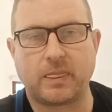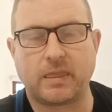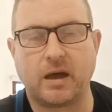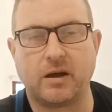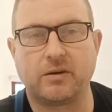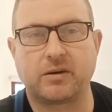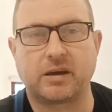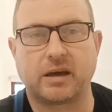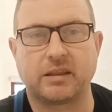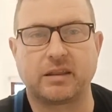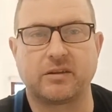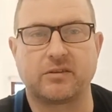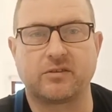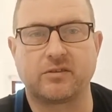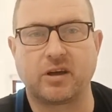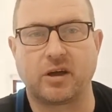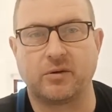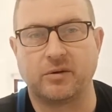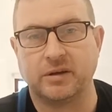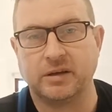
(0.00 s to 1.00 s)
Okay then,
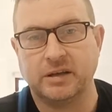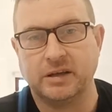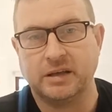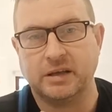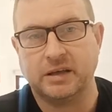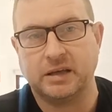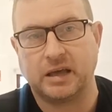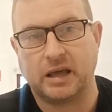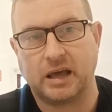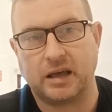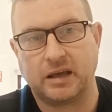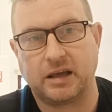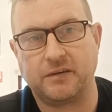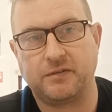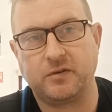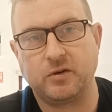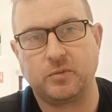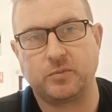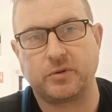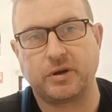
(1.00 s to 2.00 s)
so
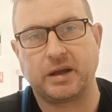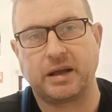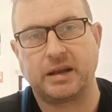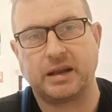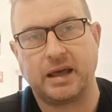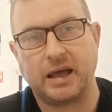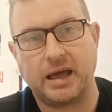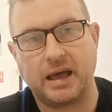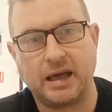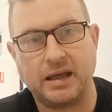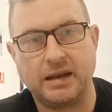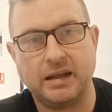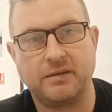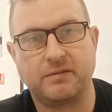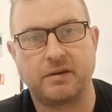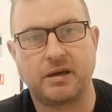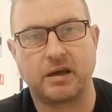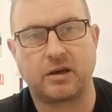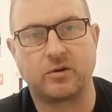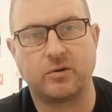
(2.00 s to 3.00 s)
if you're bringing any
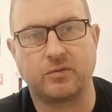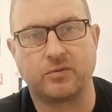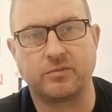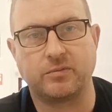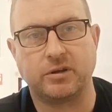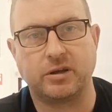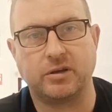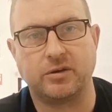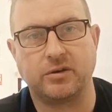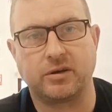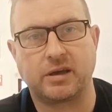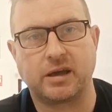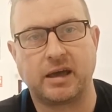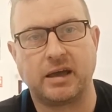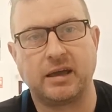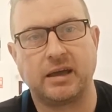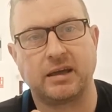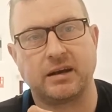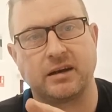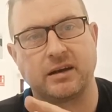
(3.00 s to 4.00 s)
vehicle from the
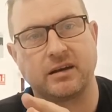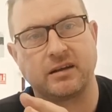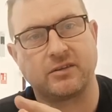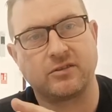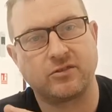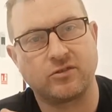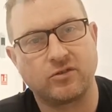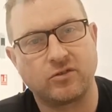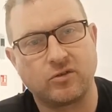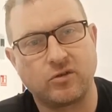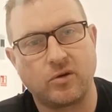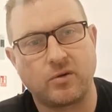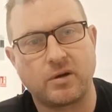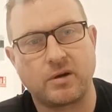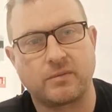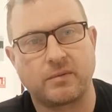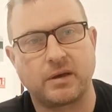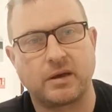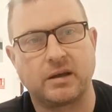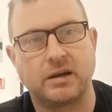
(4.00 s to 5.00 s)
UK, and an
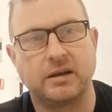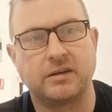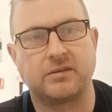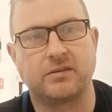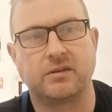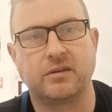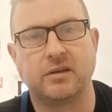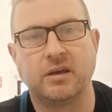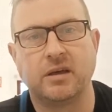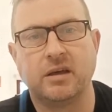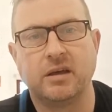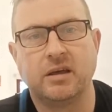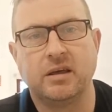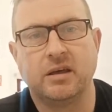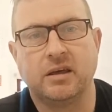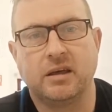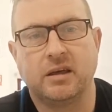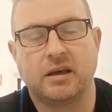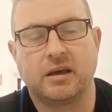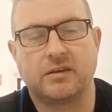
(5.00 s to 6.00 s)
historic vehicle isn't
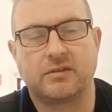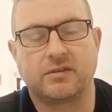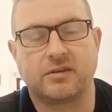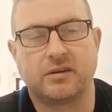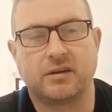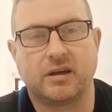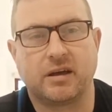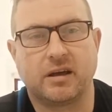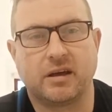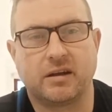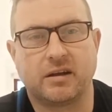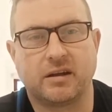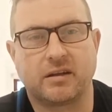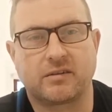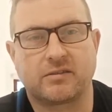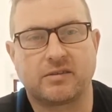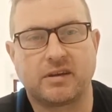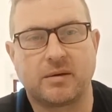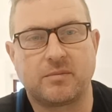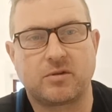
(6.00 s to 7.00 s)
an
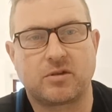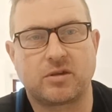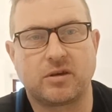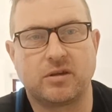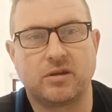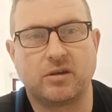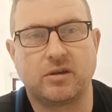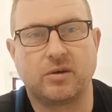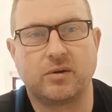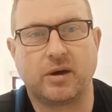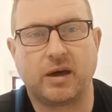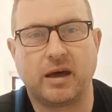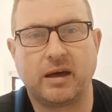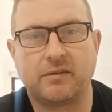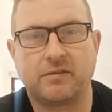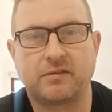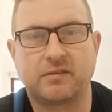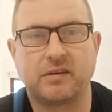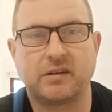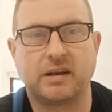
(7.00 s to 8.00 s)
exception, you
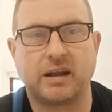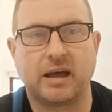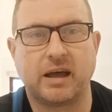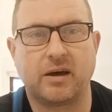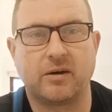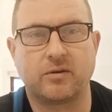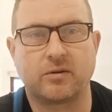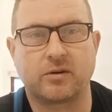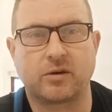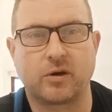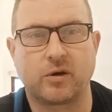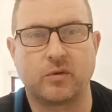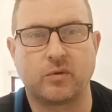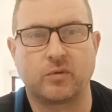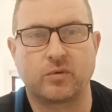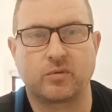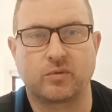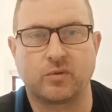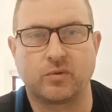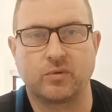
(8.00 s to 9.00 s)
have to now go
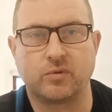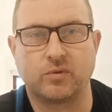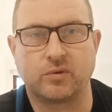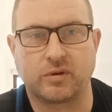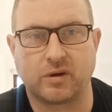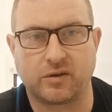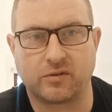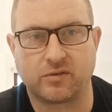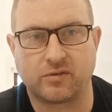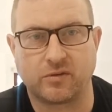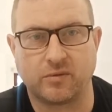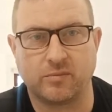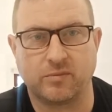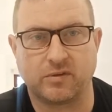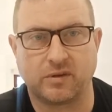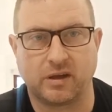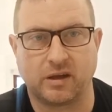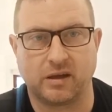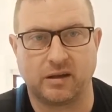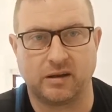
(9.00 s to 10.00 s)
through
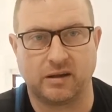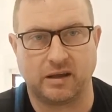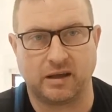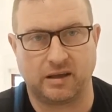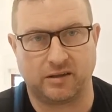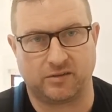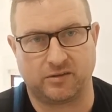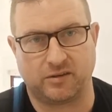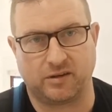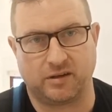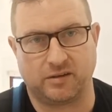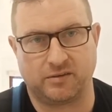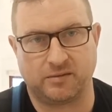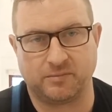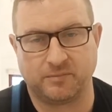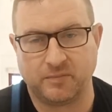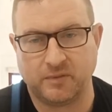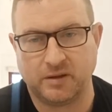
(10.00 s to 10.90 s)
customs and excise.